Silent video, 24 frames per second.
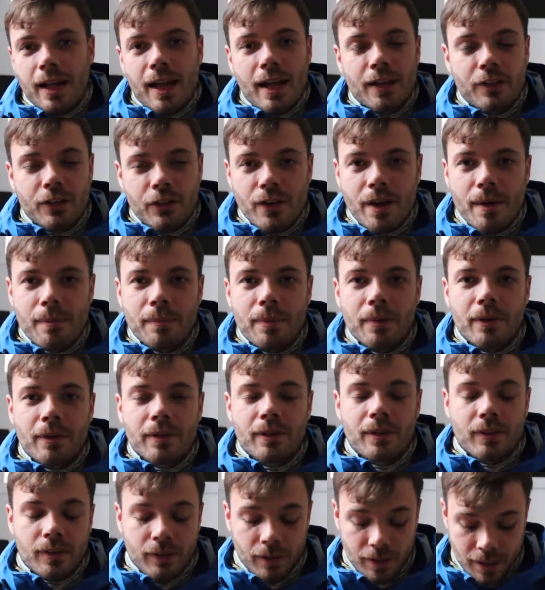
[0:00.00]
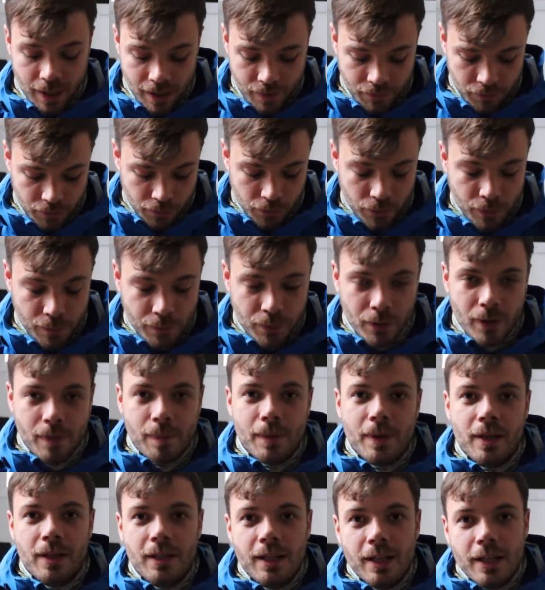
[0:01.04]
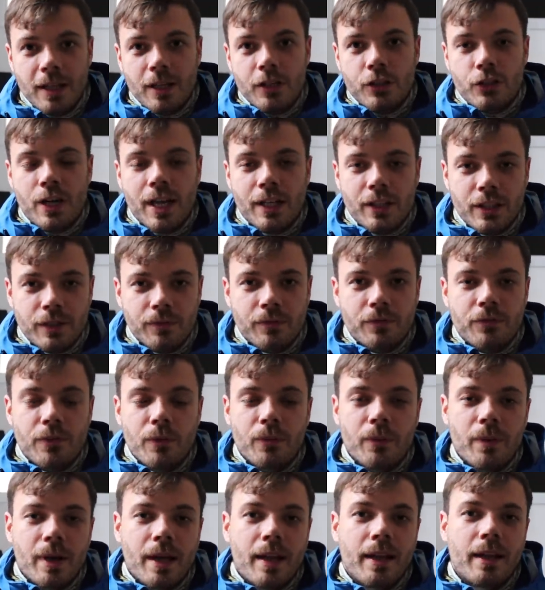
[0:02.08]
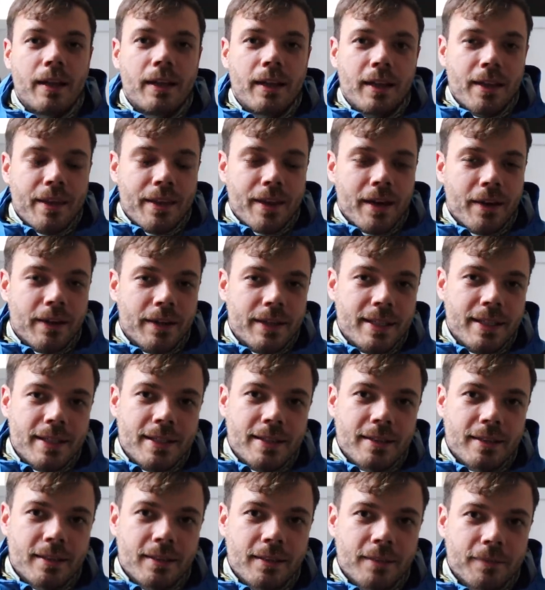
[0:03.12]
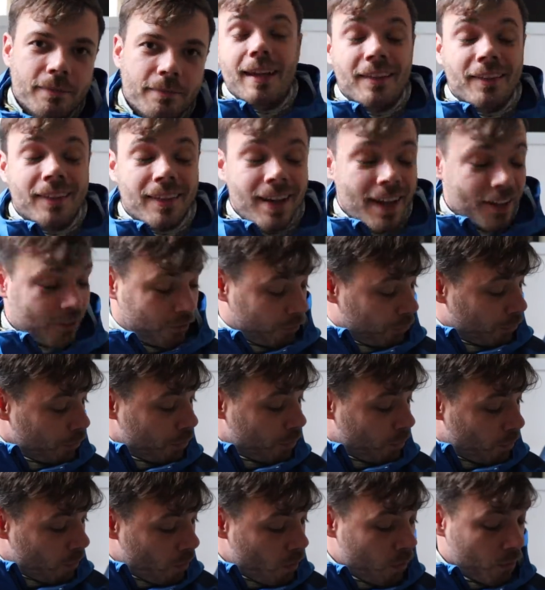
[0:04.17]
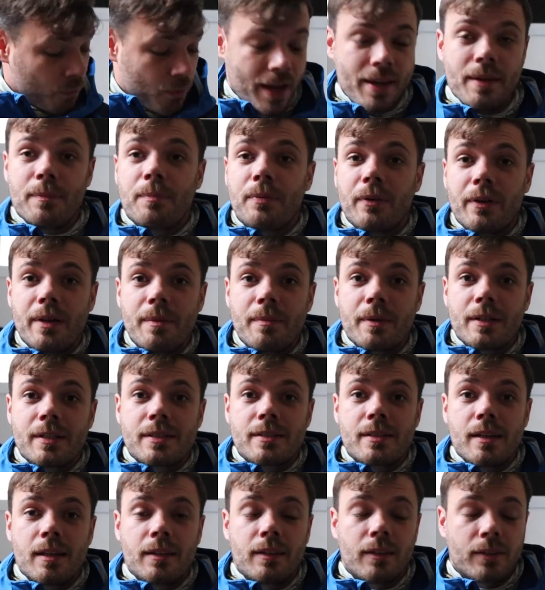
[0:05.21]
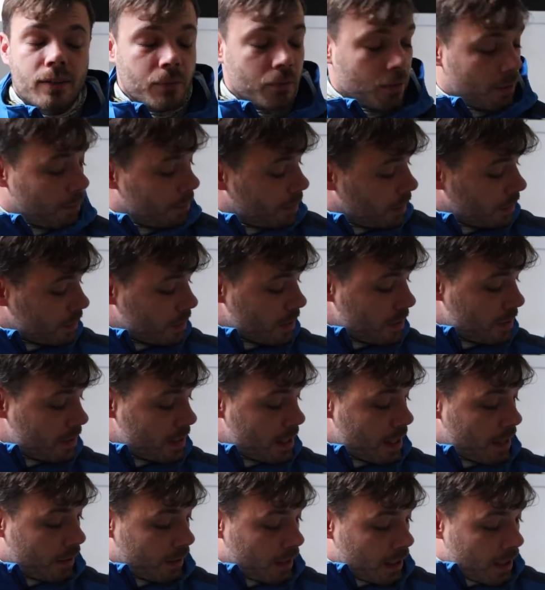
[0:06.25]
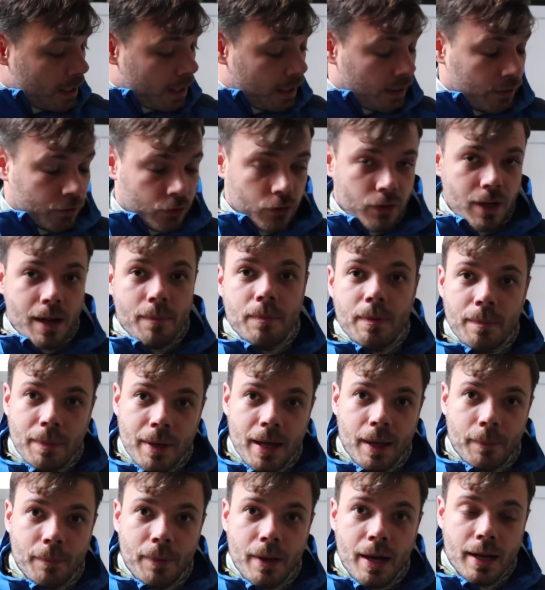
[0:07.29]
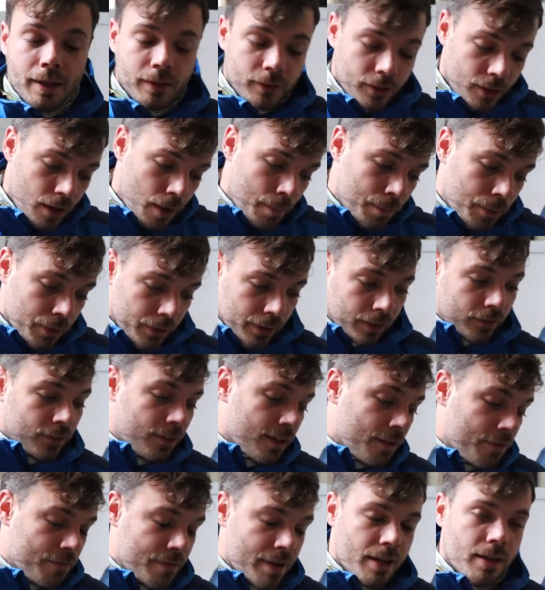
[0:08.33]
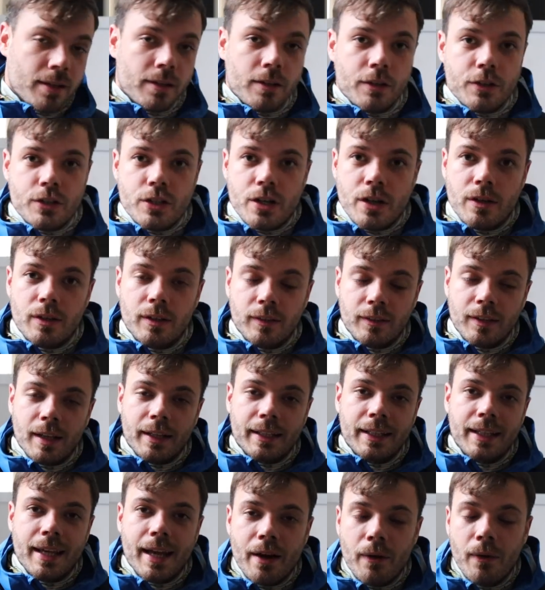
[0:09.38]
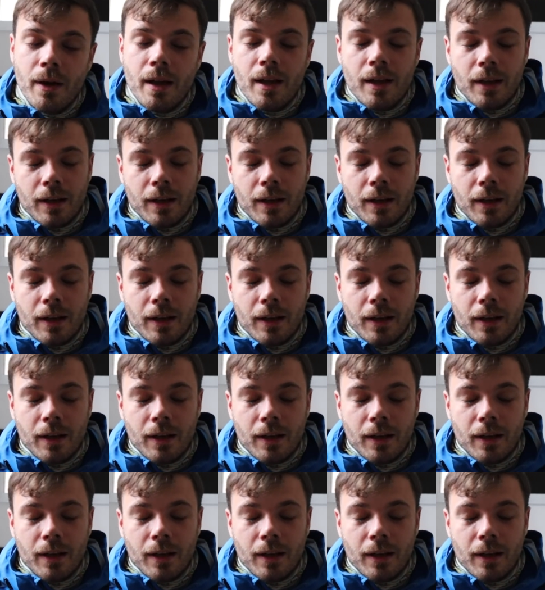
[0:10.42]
and crampons and have all the proper traction footwear that I needed. Okay, so that's all the worn weight pretty much done. So what I'm gonna do now is grab the backpack, start putting stuff in, and I'll show you exactly how